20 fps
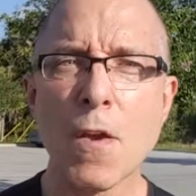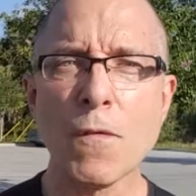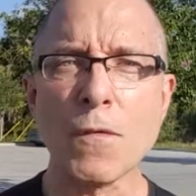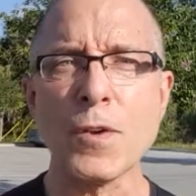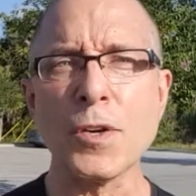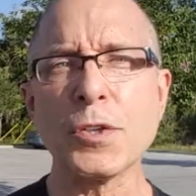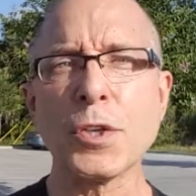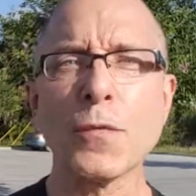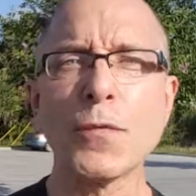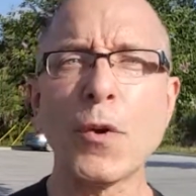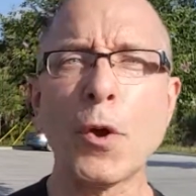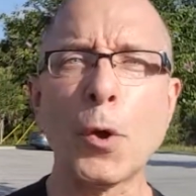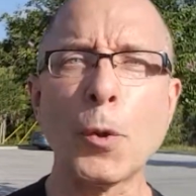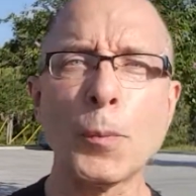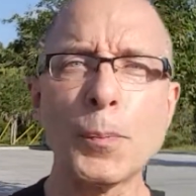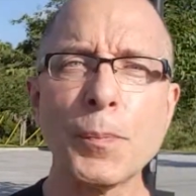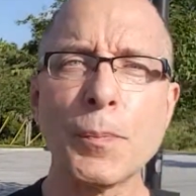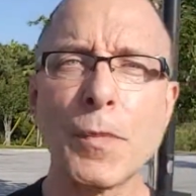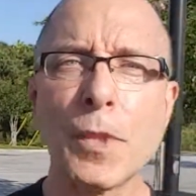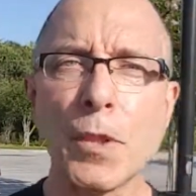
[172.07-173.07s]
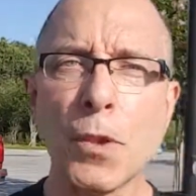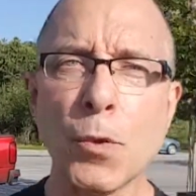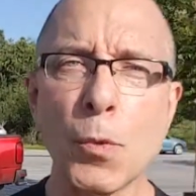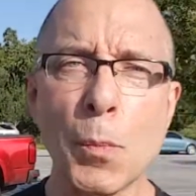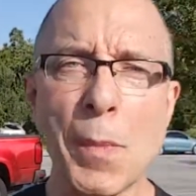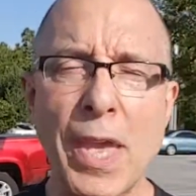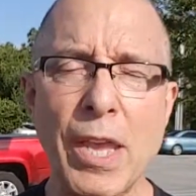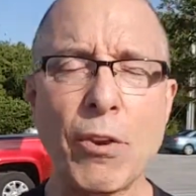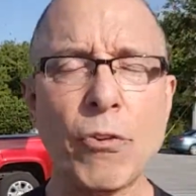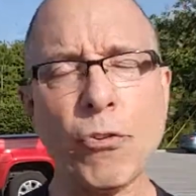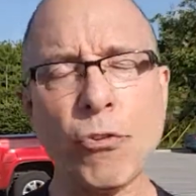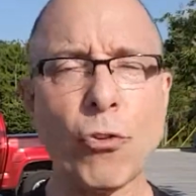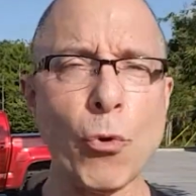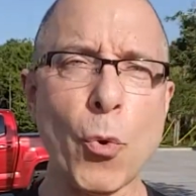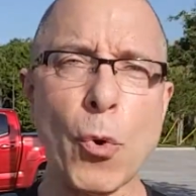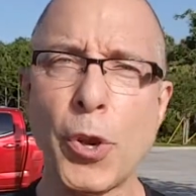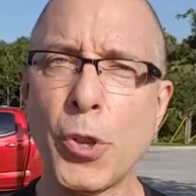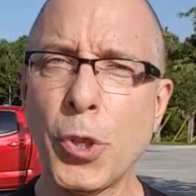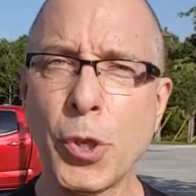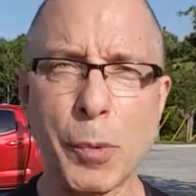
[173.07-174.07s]
First of all, you make
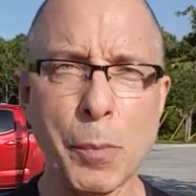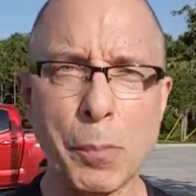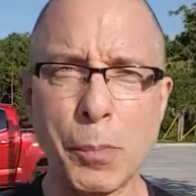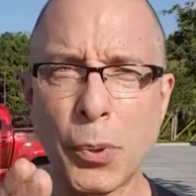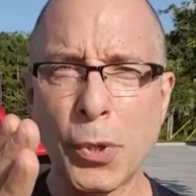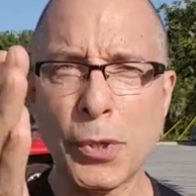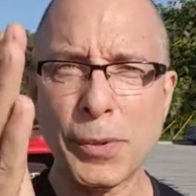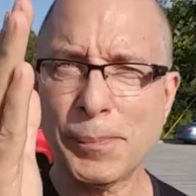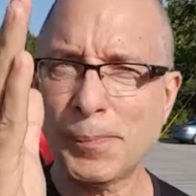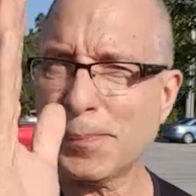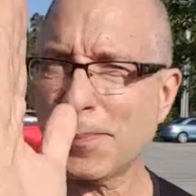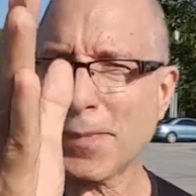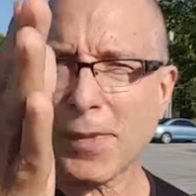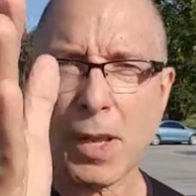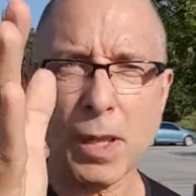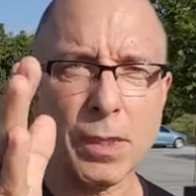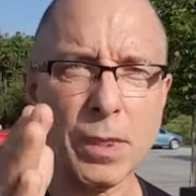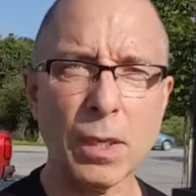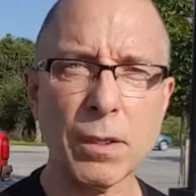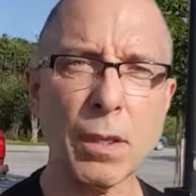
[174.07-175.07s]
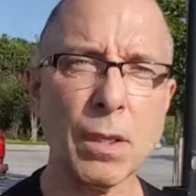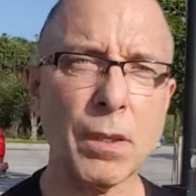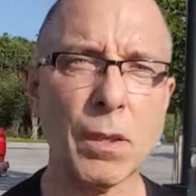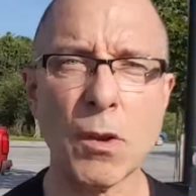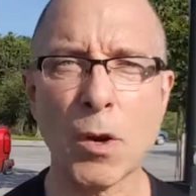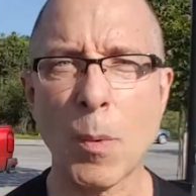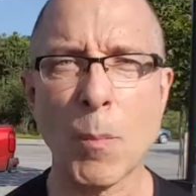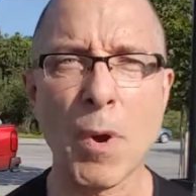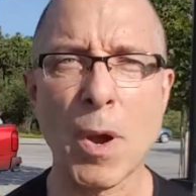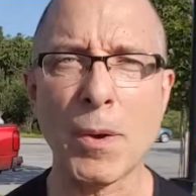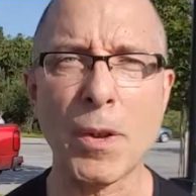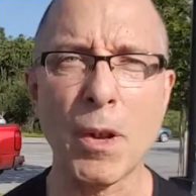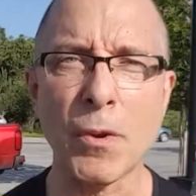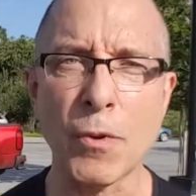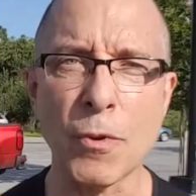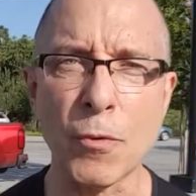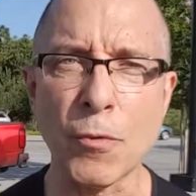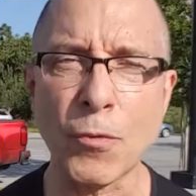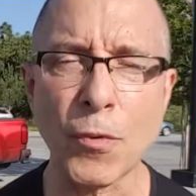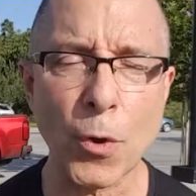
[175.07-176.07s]
sure you can put a little alarm on
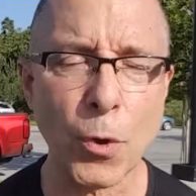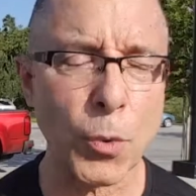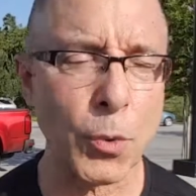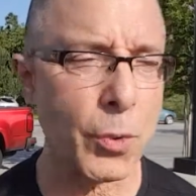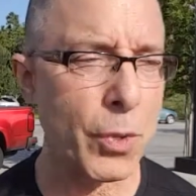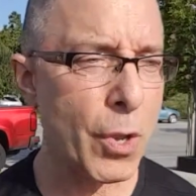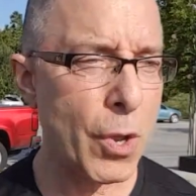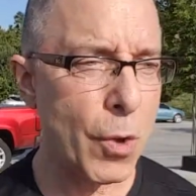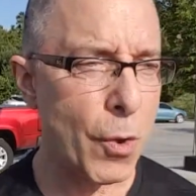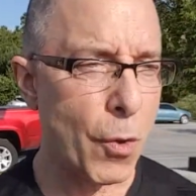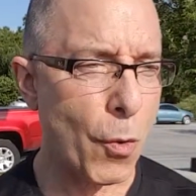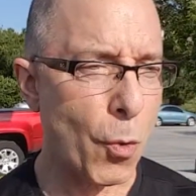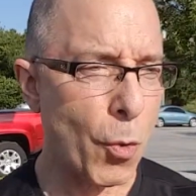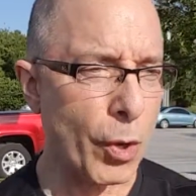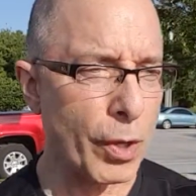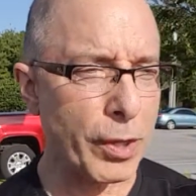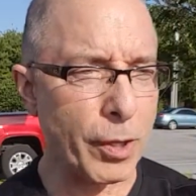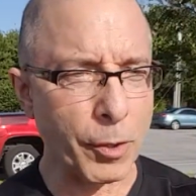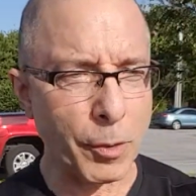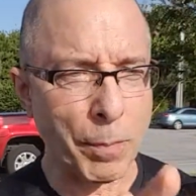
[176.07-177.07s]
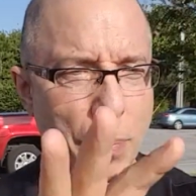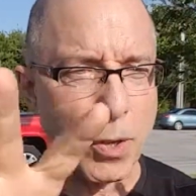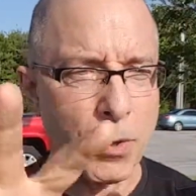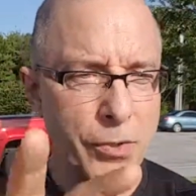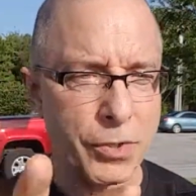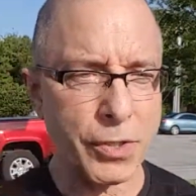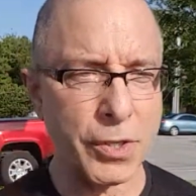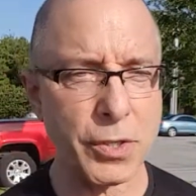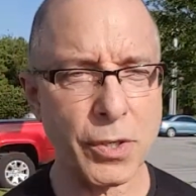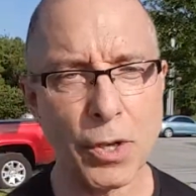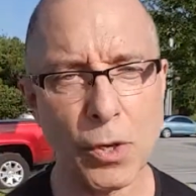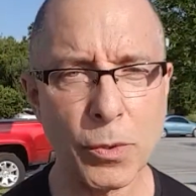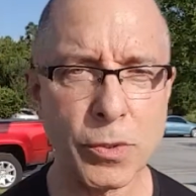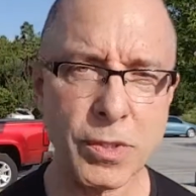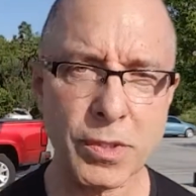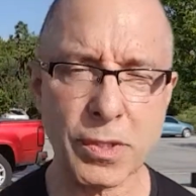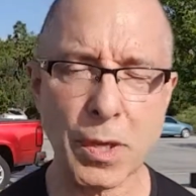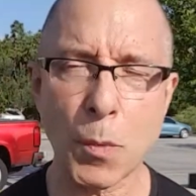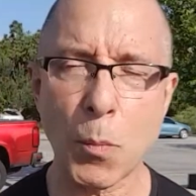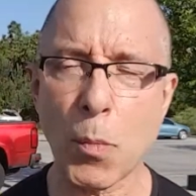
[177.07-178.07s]
your phone or a little post-it note
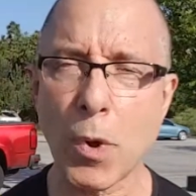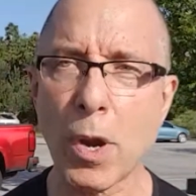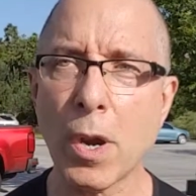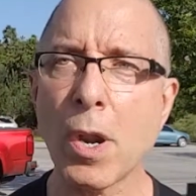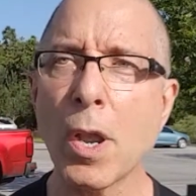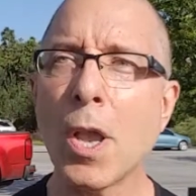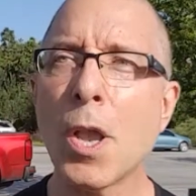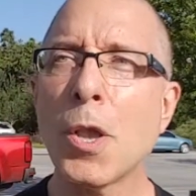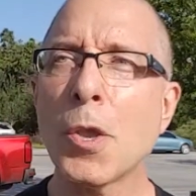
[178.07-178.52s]
somewhere.